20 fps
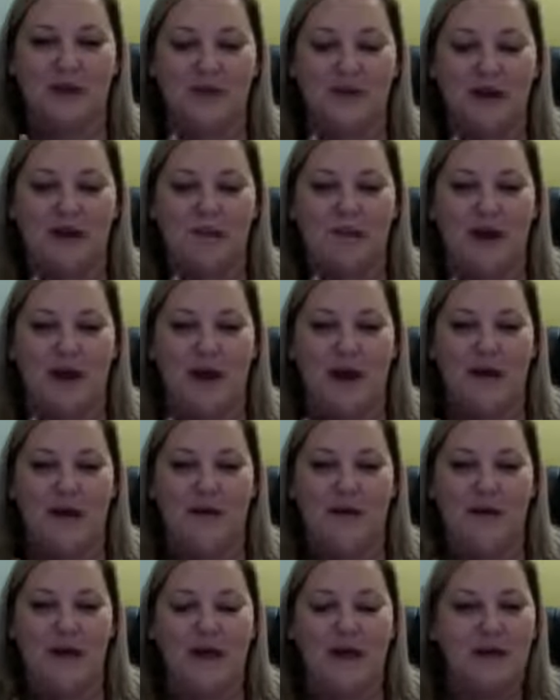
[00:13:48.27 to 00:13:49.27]

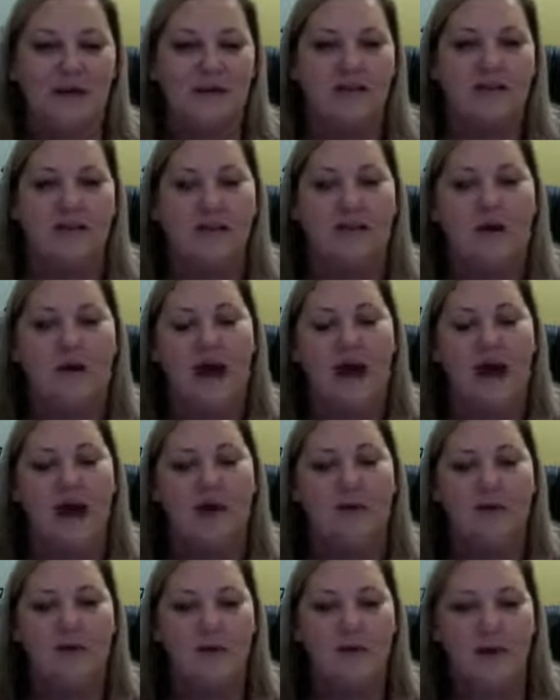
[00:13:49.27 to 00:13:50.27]
about, you know,
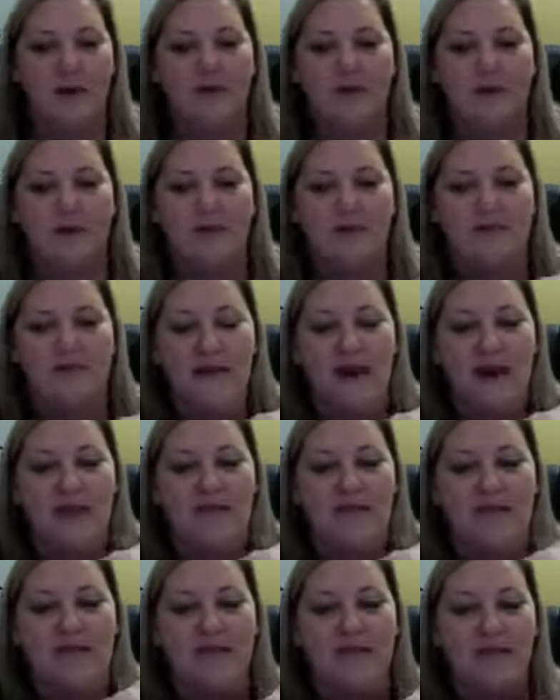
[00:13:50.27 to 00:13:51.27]
out with pumpkin
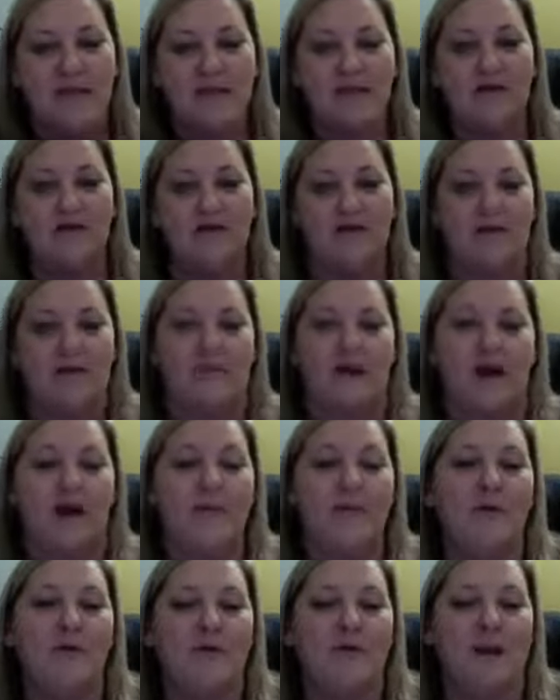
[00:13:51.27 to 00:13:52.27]
spice and in with
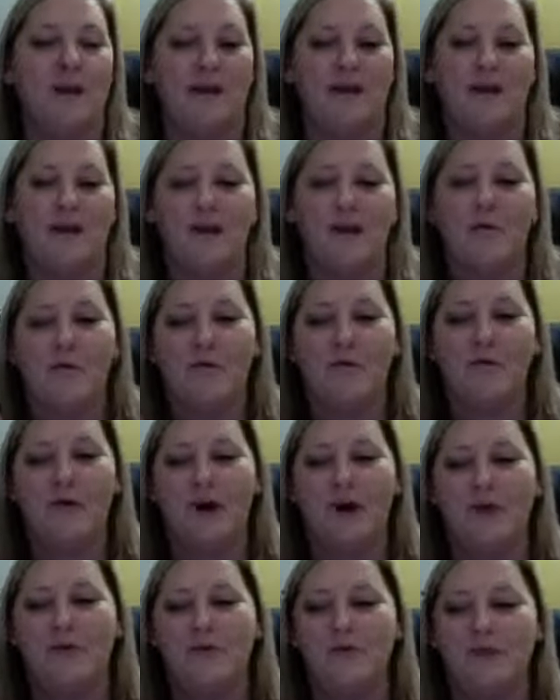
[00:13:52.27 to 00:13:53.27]
peppermint. And
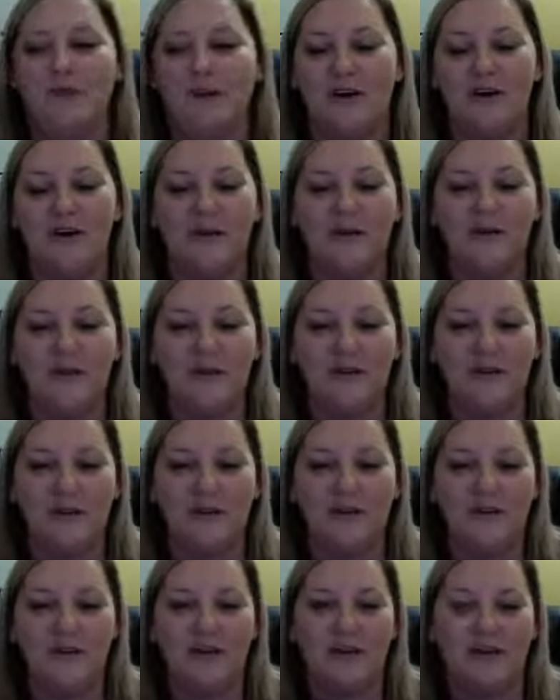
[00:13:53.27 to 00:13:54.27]
Miranda was the only
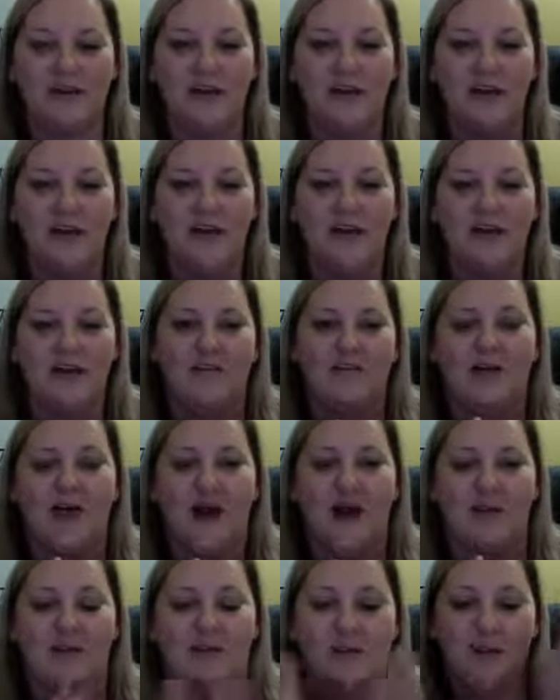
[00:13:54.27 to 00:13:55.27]
person
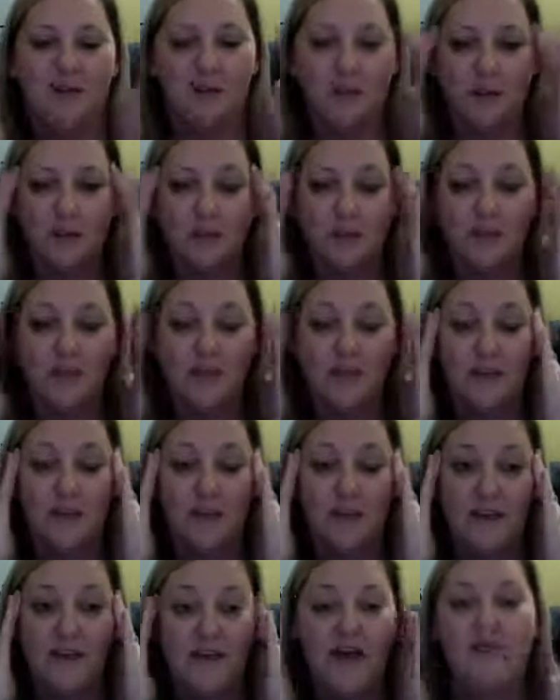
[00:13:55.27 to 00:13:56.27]
that cued
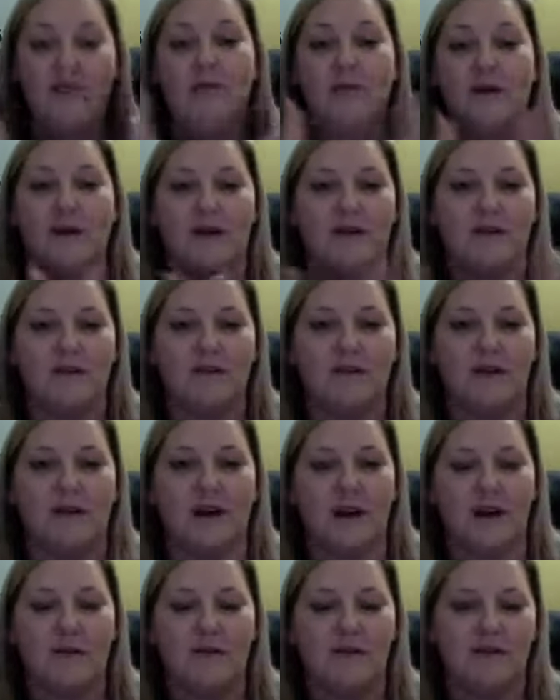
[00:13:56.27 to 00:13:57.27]
in. Everybody else
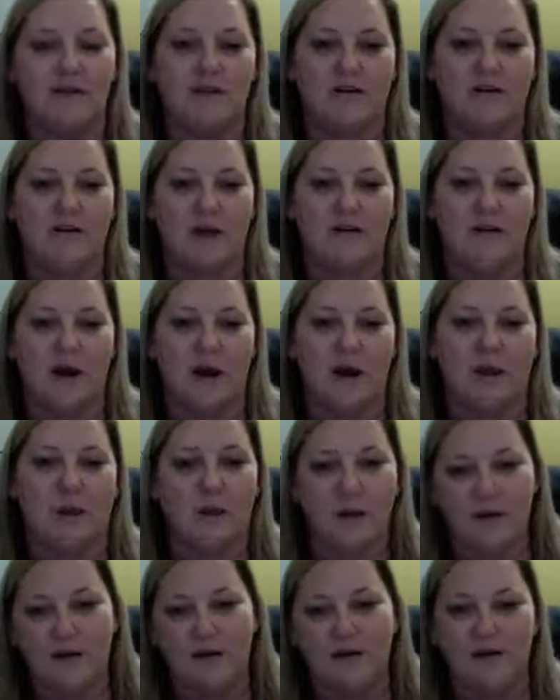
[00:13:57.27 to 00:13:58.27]
thought I was talking about
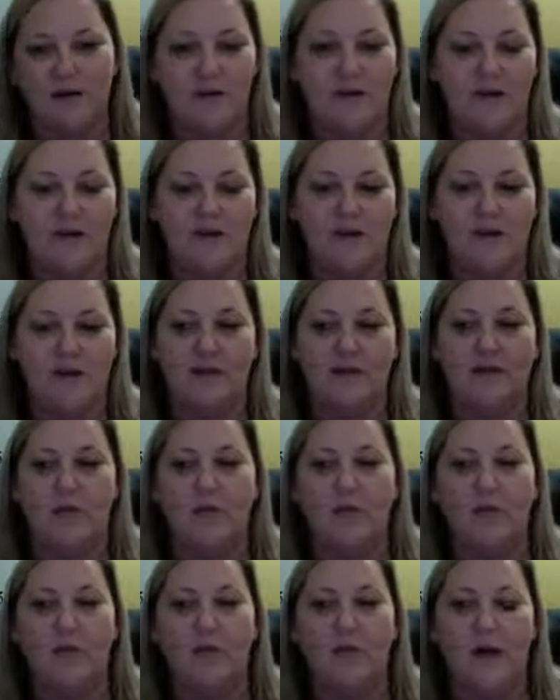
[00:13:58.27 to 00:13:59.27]
winter and it being
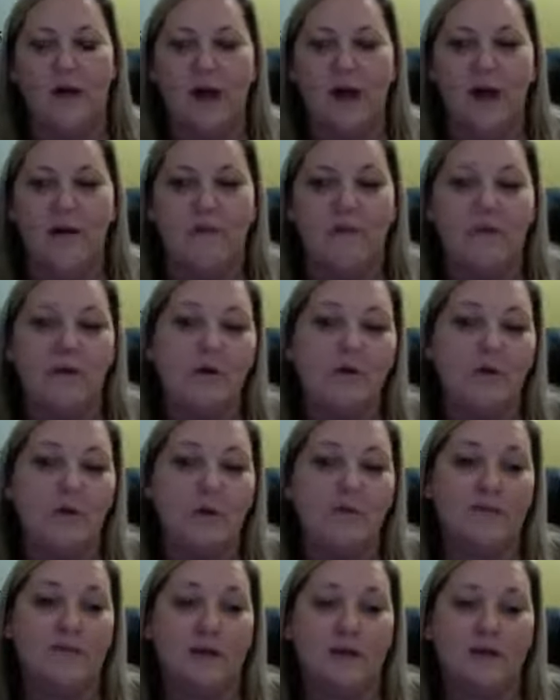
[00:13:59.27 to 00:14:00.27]
cold, but no, what
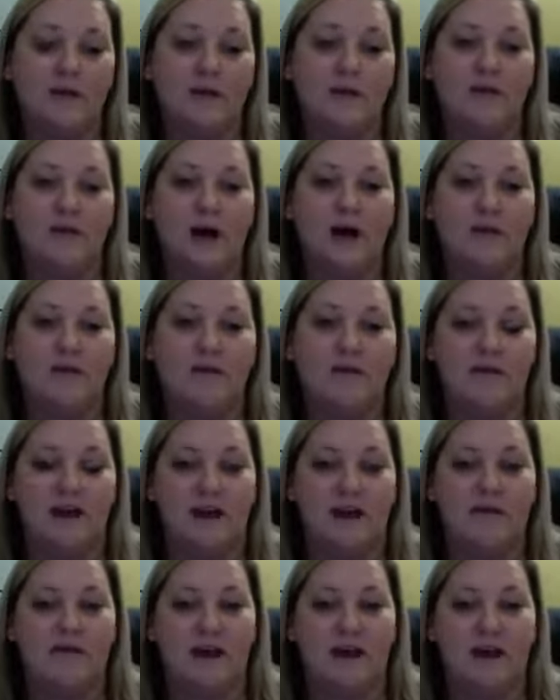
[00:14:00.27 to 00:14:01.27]
I'm talking about is,
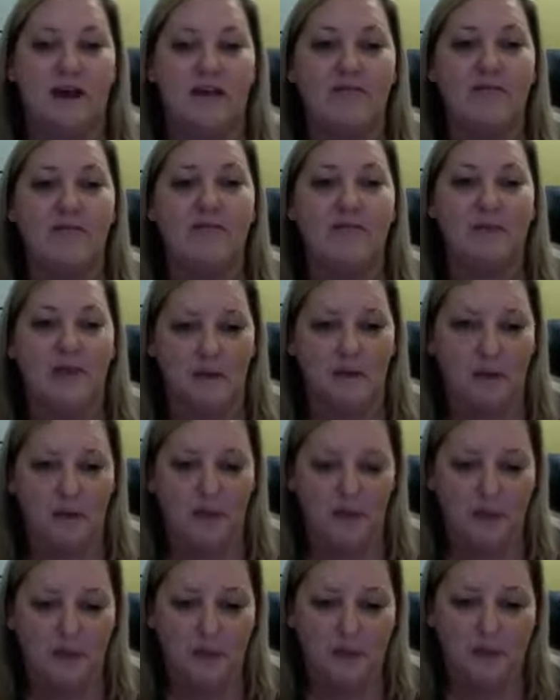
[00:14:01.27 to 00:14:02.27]
guys, everything
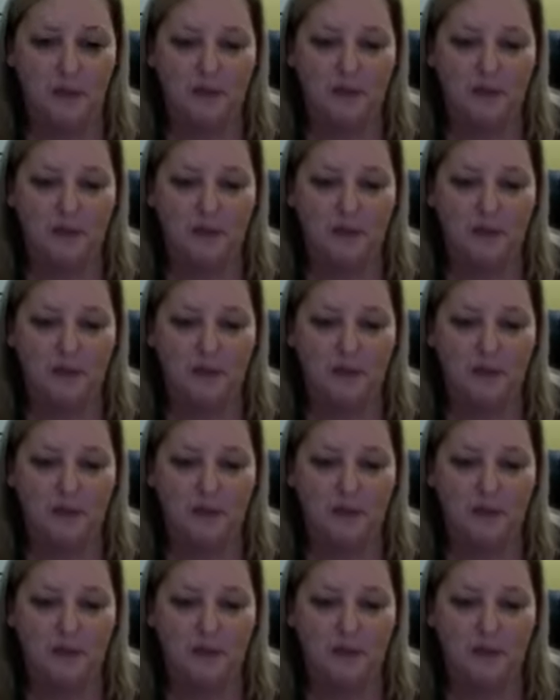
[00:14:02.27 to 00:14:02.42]
pumpkin